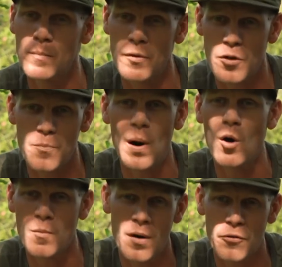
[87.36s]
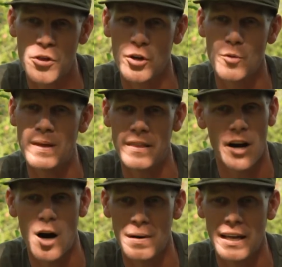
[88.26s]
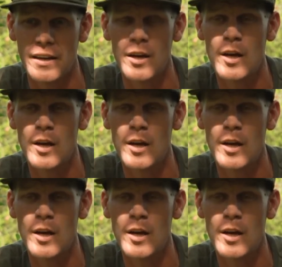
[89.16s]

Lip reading: but for the bulk of my fishing it'll be the Armour Link,